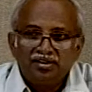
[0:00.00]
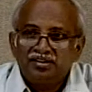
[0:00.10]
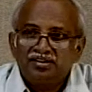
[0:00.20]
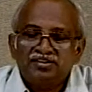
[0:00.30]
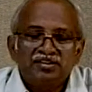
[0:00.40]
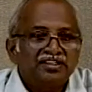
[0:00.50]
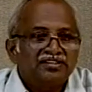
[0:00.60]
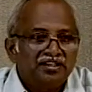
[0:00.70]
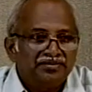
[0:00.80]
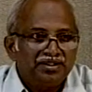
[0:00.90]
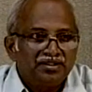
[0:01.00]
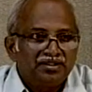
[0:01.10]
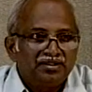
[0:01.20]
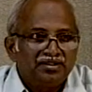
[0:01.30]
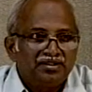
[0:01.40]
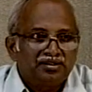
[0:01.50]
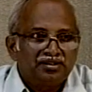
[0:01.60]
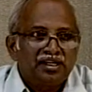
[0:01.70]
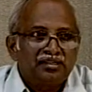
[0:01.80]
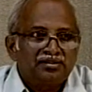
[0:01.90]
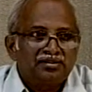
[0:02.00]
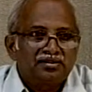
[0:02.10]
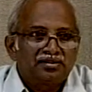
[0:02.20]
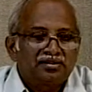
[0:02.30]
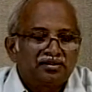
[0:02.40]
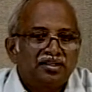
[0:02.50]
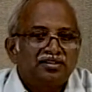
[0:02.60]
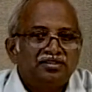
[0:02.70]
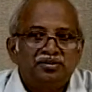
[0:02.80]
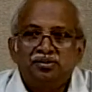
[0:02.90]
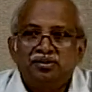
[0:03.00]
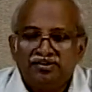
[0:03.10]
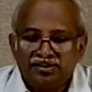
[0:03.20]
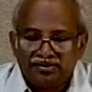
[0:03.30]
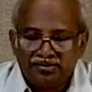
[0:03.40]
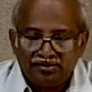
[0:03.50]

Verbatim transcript: It is less heavy than a seagoing vessel.